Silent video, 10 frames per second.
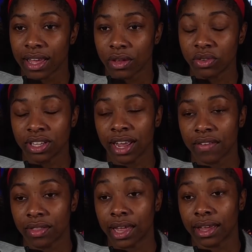You've seen how
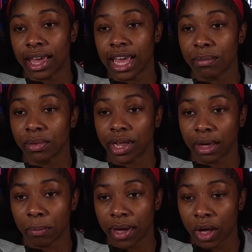that came, like,
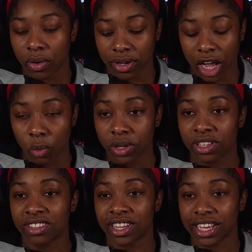about and how we're
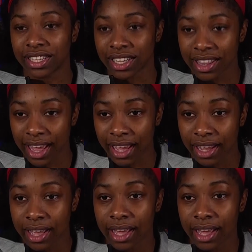just sticking to that.